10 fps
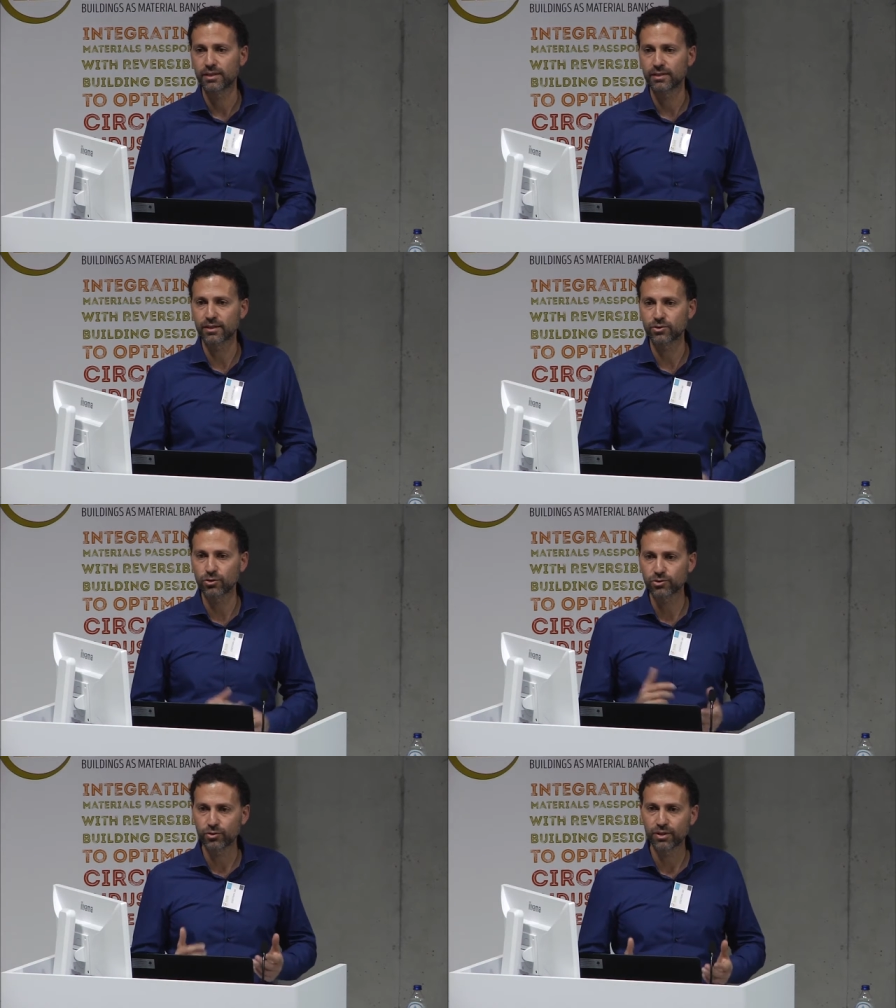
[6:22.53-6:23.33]
that's
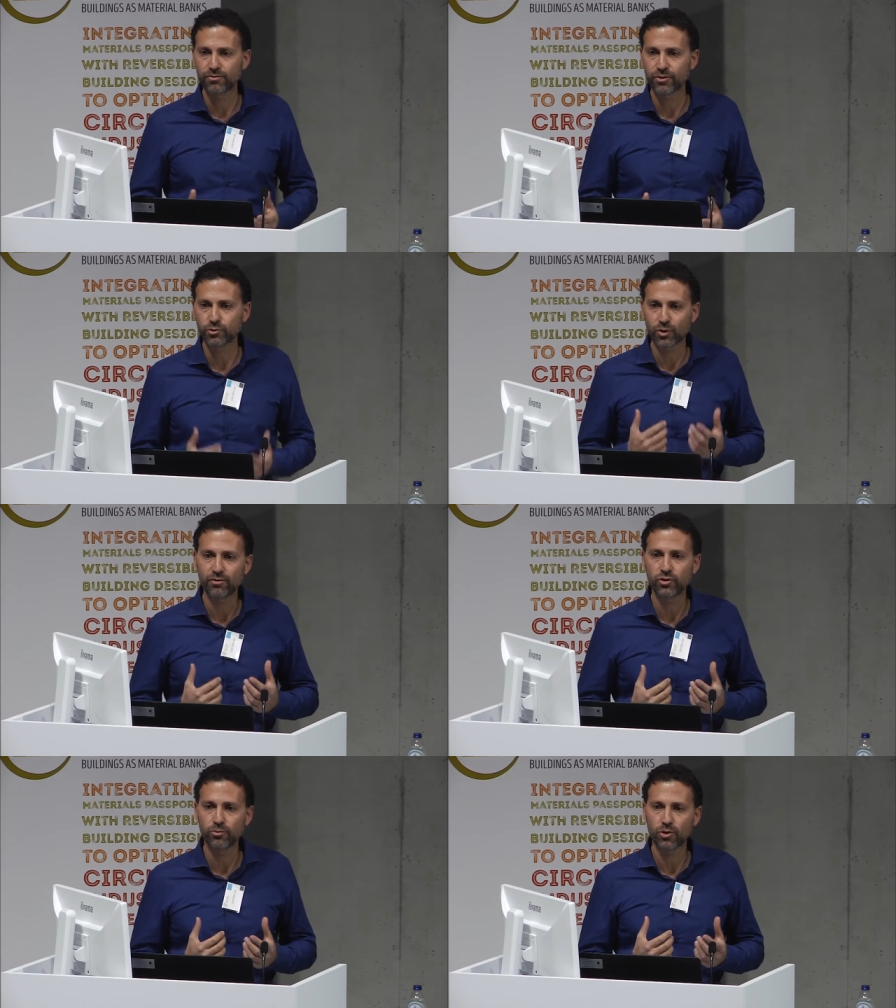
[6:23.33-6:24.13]
also a different
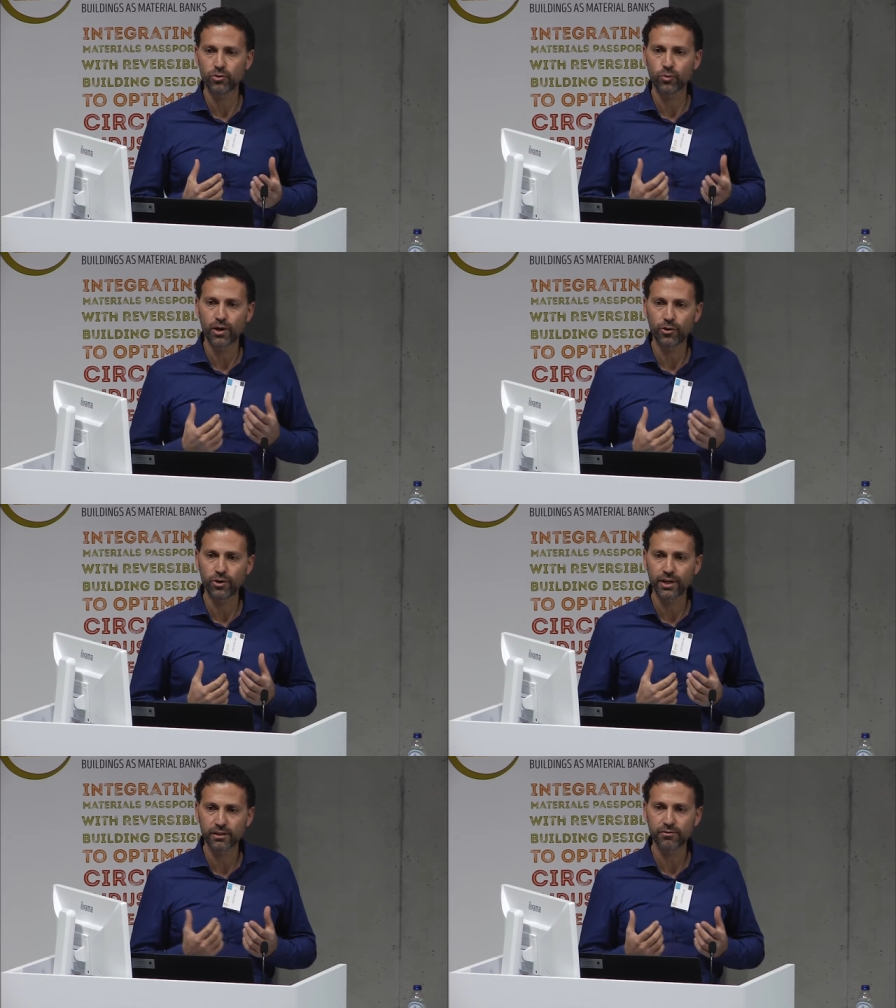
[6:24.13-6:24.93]
revenue model. We are
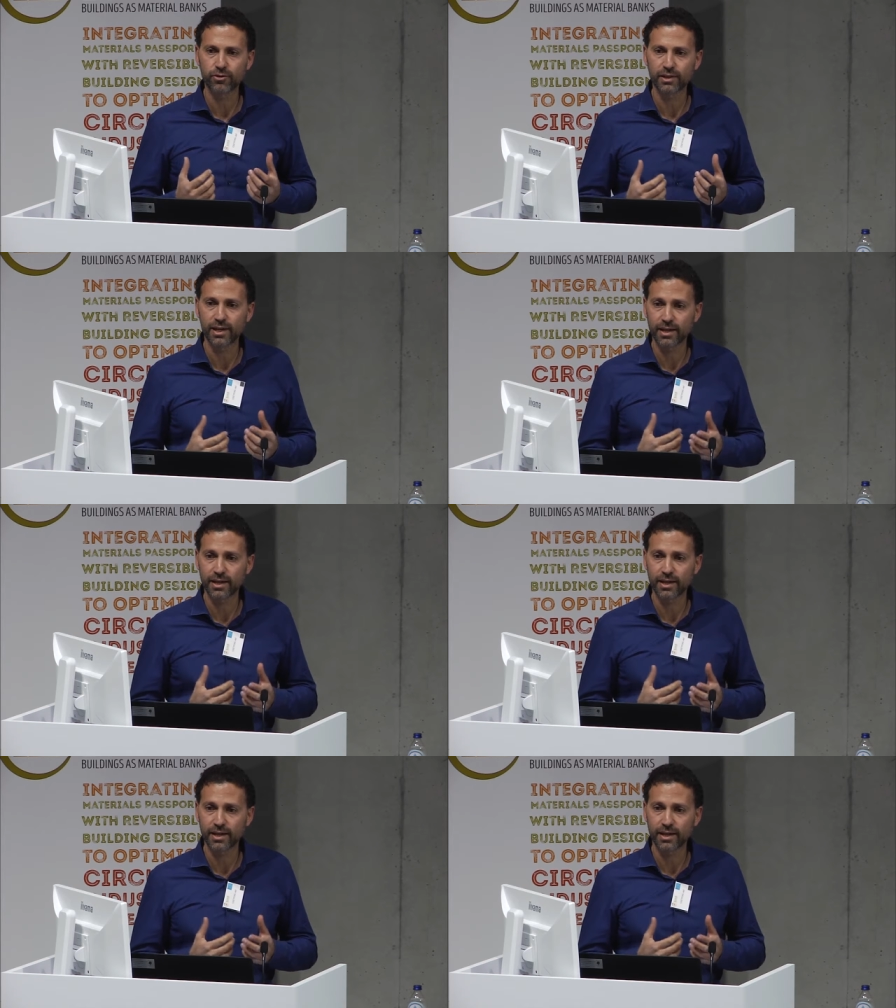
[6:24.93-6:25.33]
earning differently.